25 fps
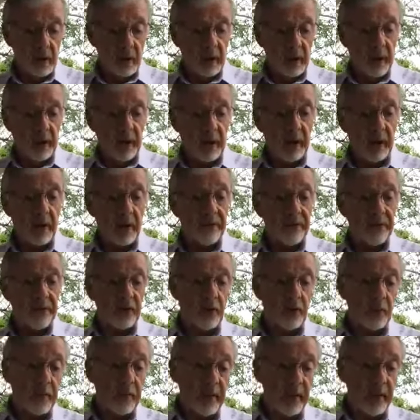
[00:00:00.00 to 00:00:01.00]
Now, if you
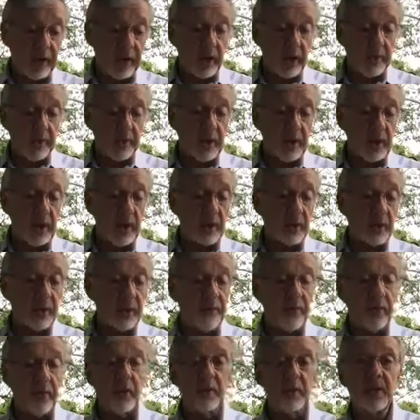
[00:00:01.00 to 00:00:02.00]
go back up here in
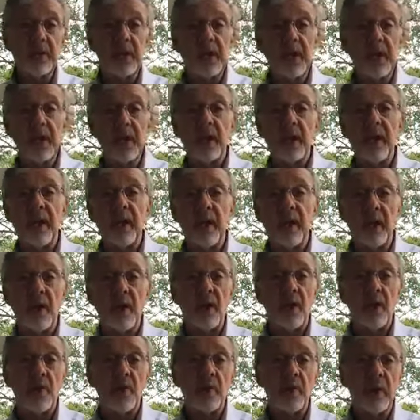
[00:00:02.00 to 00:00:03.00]
verse 10, how
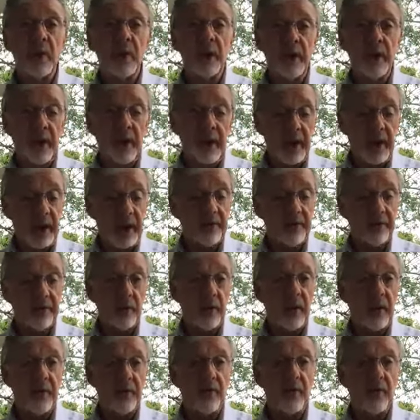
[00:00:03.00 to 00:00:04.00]
long will it last?
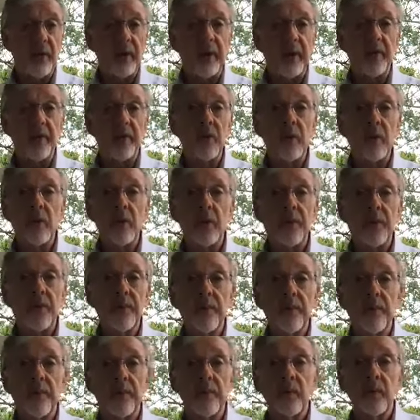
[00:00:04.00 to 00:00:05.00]
Forever and ever.
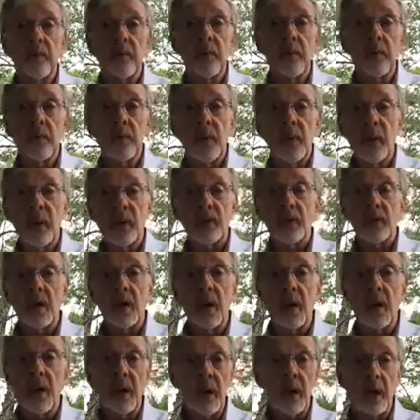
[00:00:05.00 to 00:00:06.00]
It's
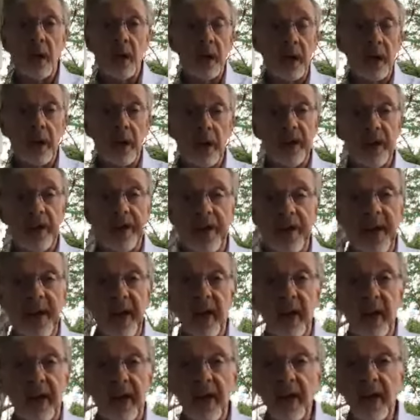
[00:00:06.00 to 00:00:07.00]
not a, an
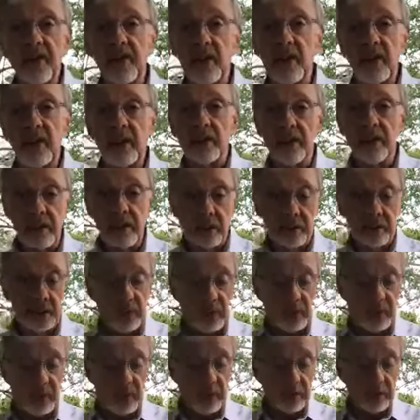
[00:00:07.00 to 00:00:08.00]
annihilation, as some
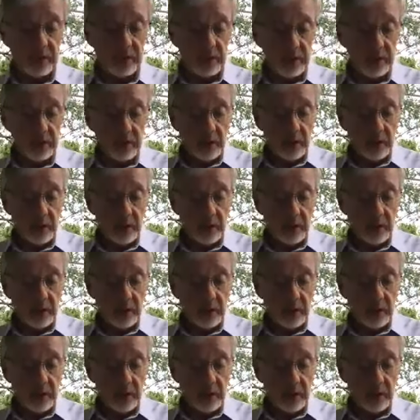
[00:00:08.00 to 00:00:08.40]
teach.